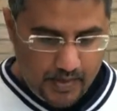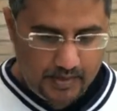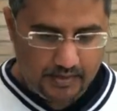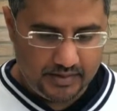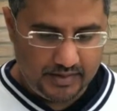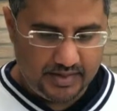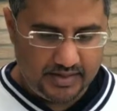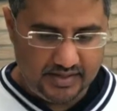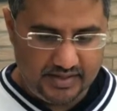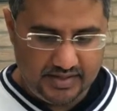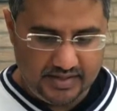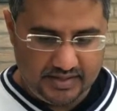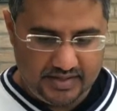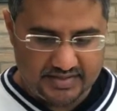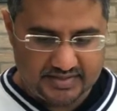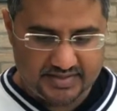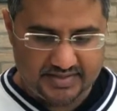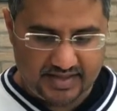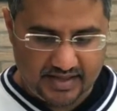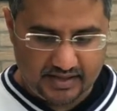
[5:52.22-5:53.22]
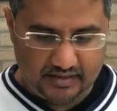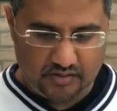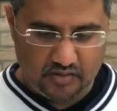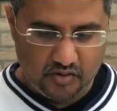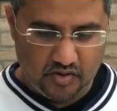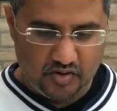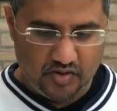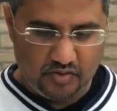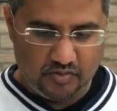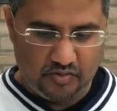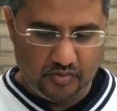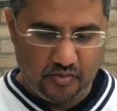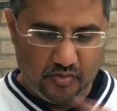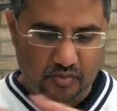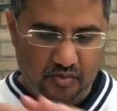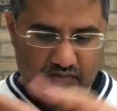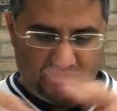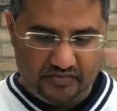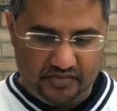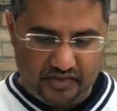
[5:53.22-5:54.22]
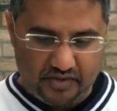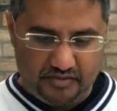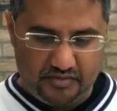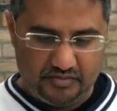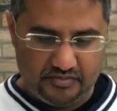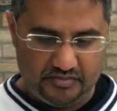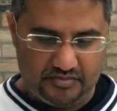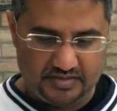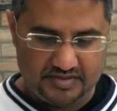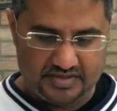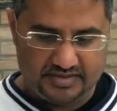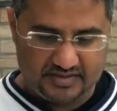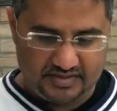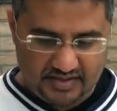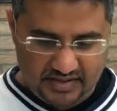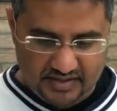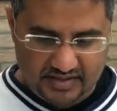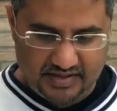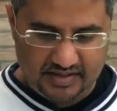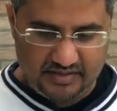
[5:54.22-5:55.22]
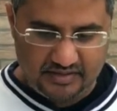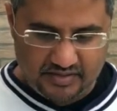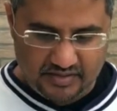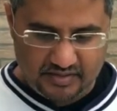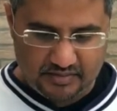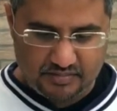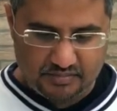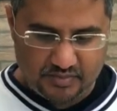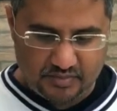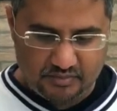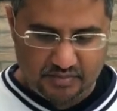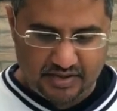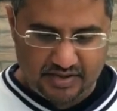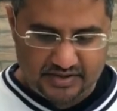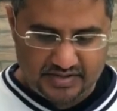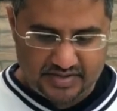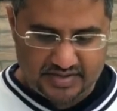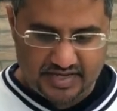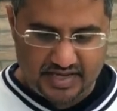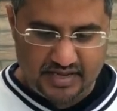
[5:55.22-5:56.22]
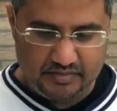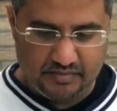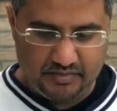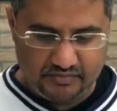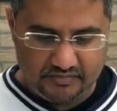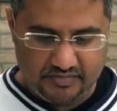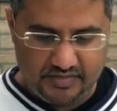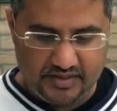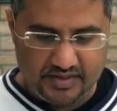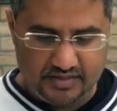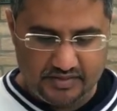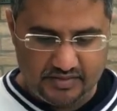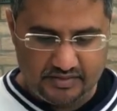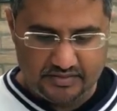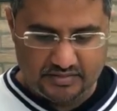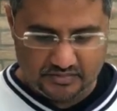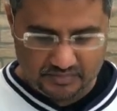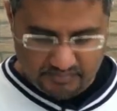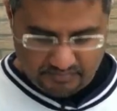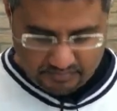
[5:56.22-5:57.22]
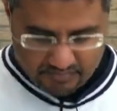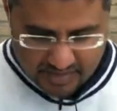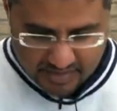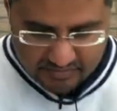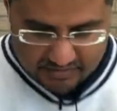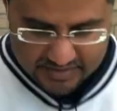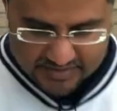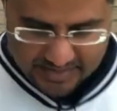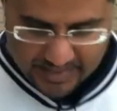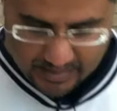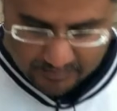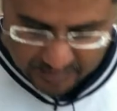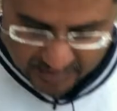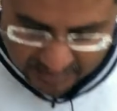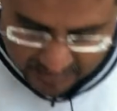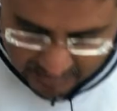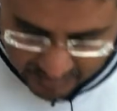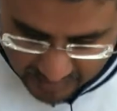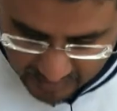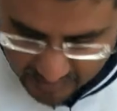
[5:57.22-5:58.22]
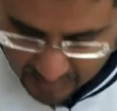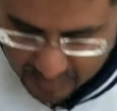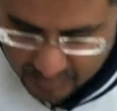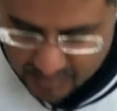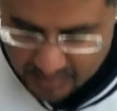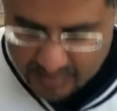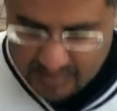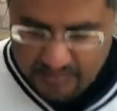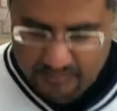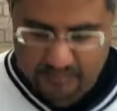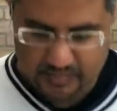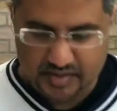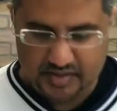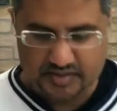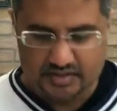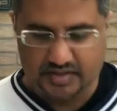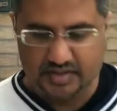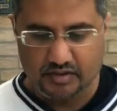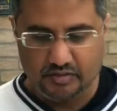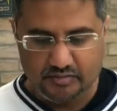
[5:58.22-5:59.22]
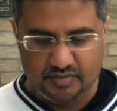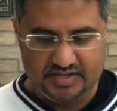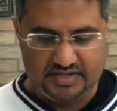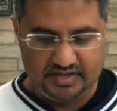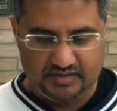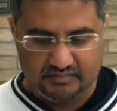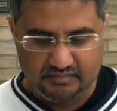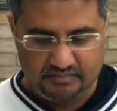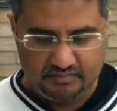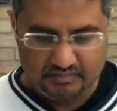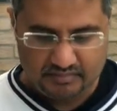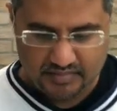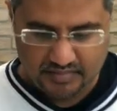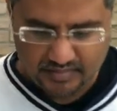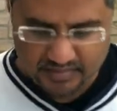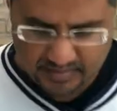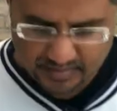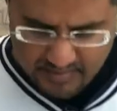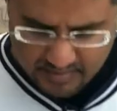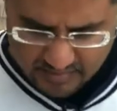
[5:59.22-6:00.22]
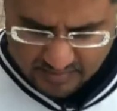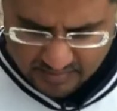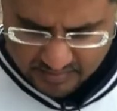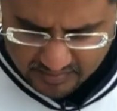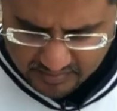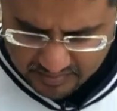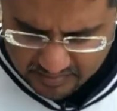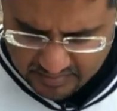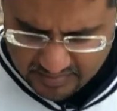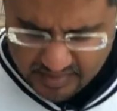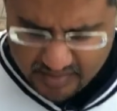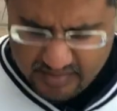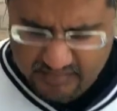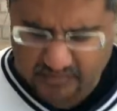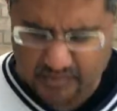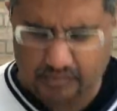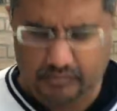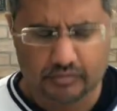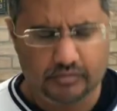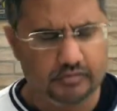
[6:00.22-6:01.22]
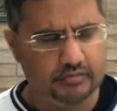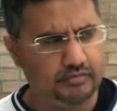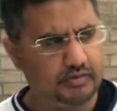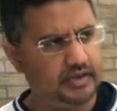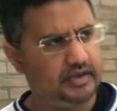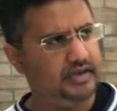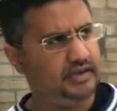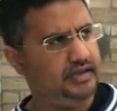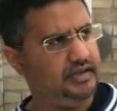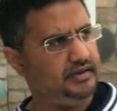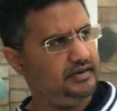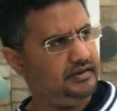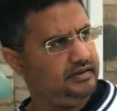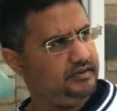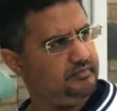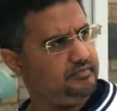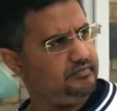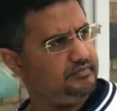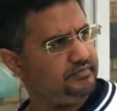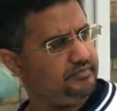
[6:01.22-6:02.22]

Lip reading: is that all of those, in the grand scheme of things, or near as damn it, because Soham is in, I think if I recall correctly, in